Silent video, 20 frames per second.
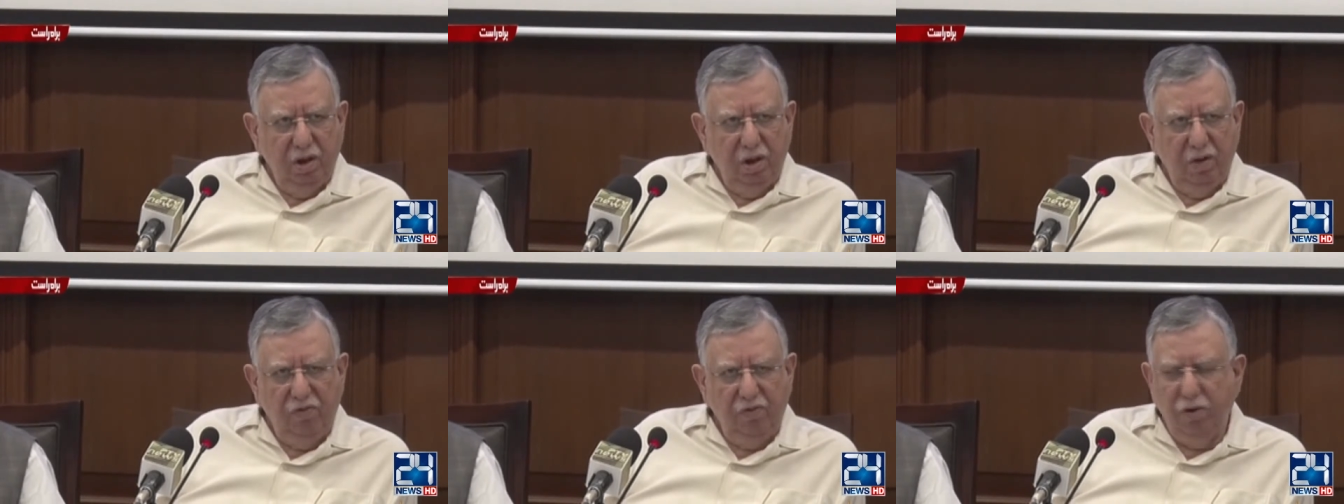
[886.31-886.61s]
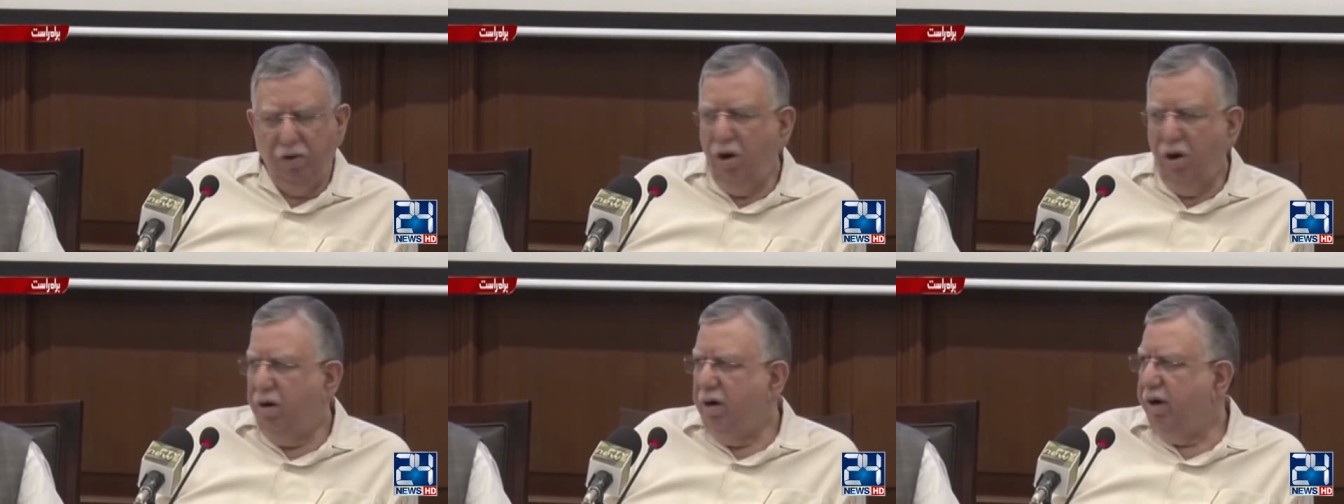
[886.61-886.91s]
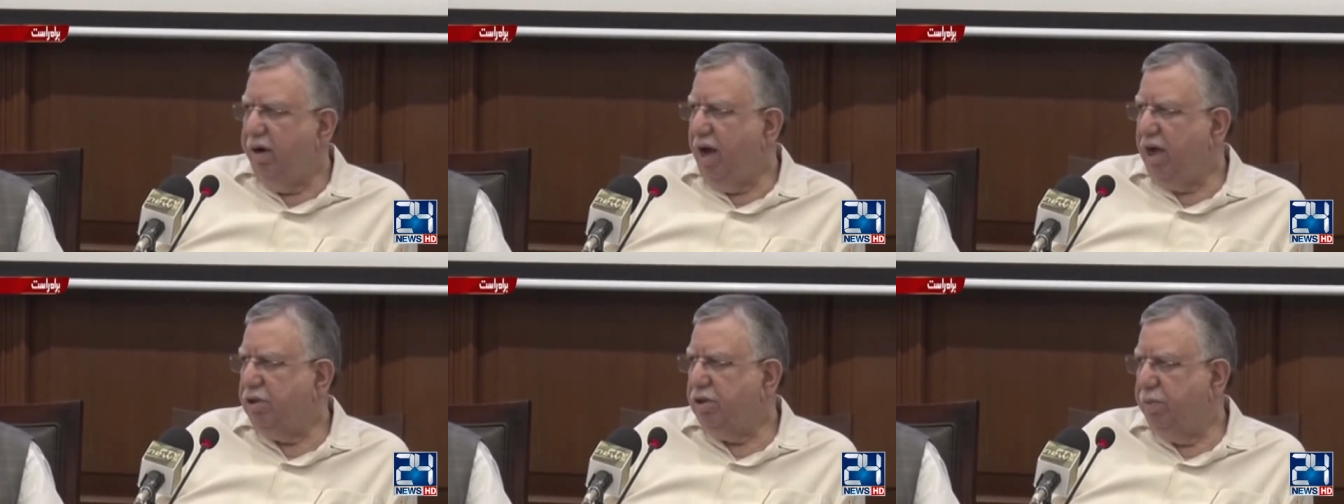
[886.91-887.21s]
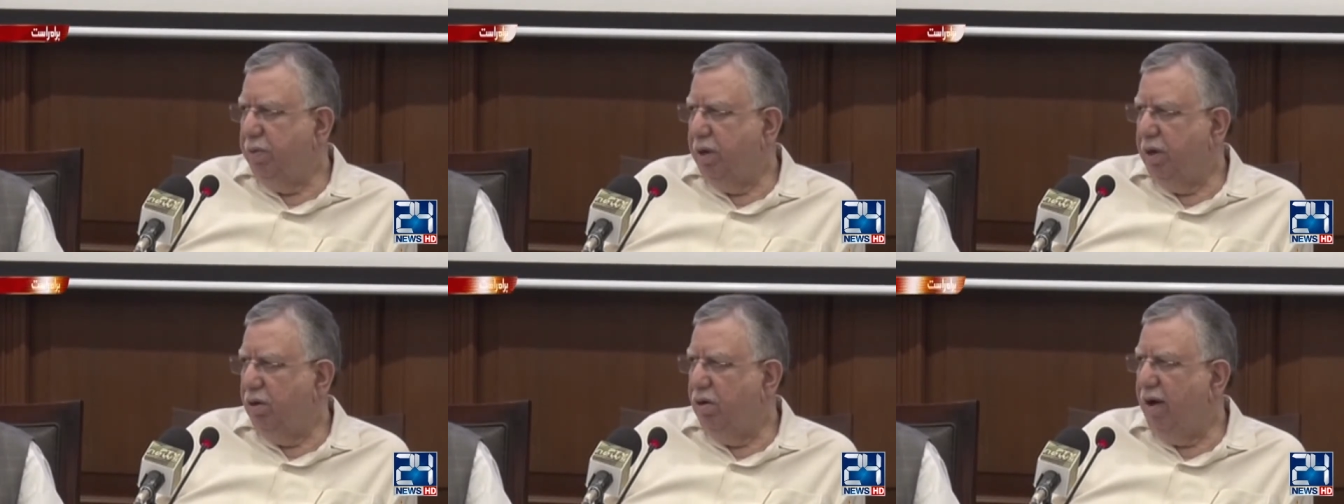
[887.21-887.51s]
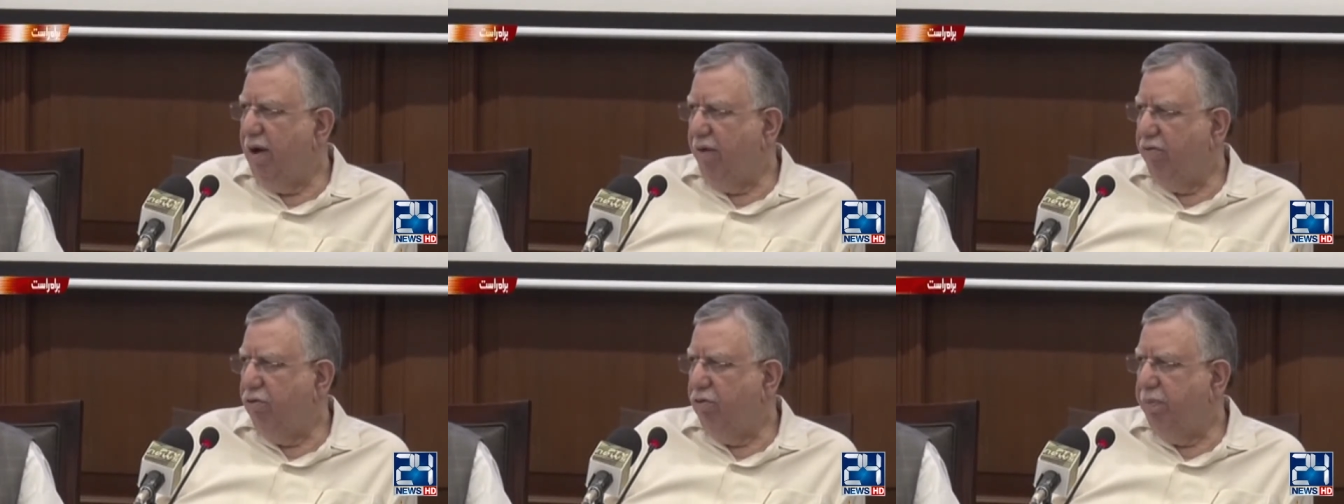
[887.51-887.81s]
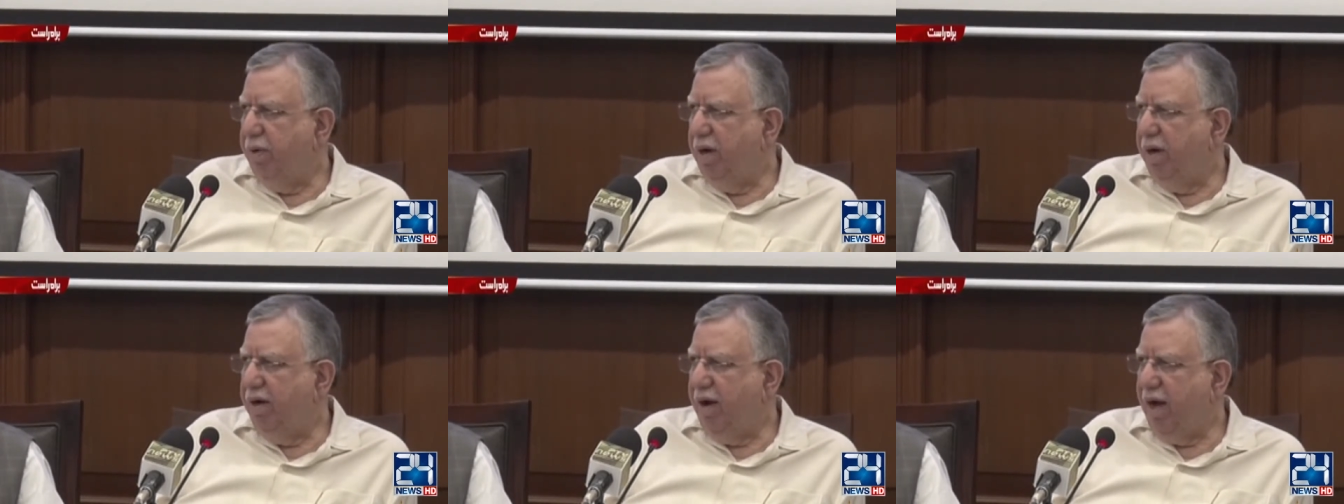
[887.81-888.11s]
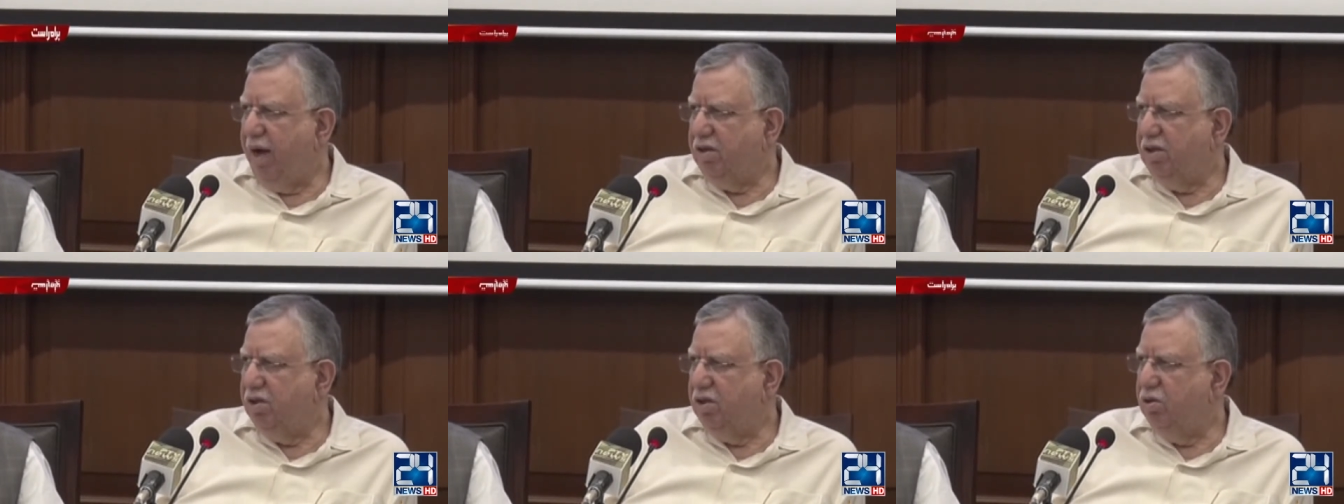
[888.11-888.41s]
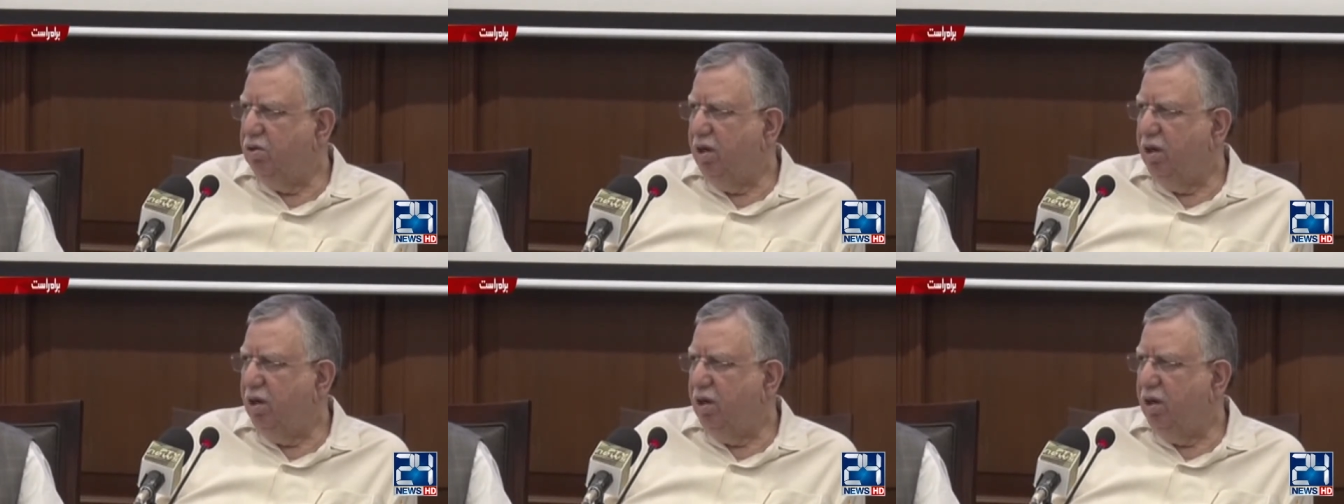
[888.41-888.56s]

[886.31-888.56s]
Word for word: If you're not a taxpayer, you have to pay taxes,